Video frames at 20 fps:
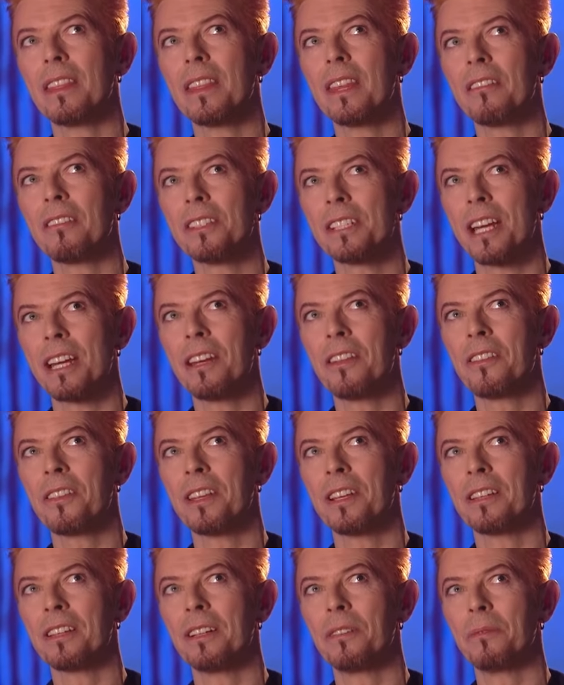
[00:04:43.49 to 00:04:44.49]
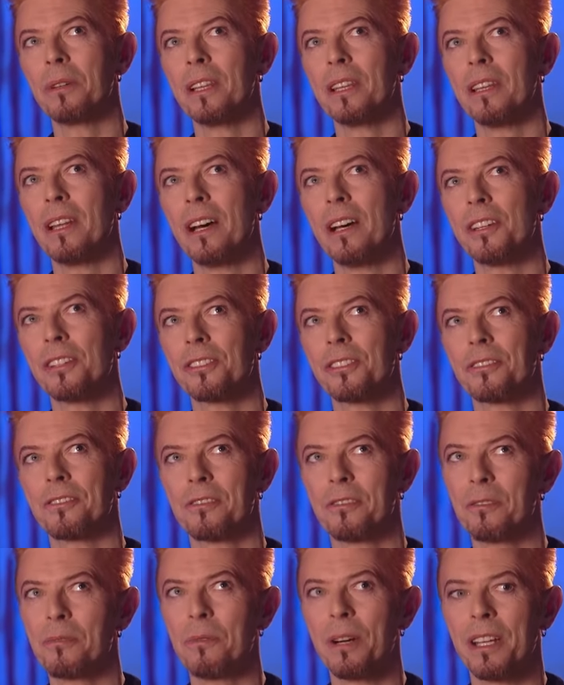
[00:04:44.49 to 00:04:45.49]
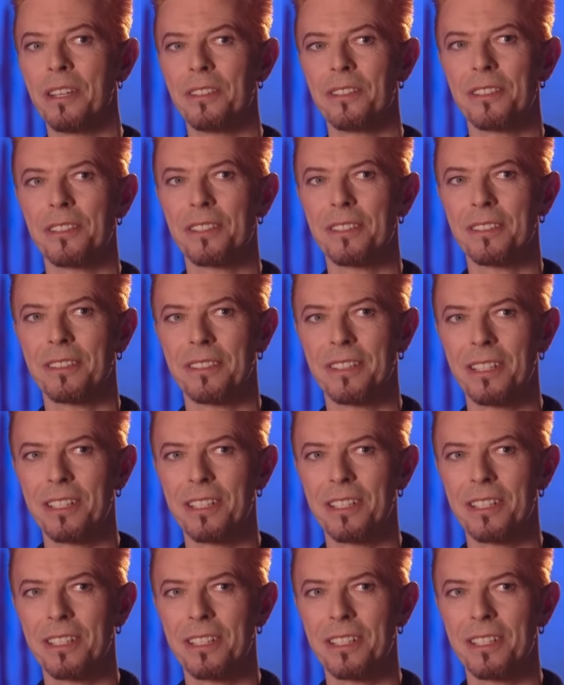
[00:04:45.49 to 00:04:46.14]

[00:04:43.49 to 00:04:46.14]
there is anything that will last through one's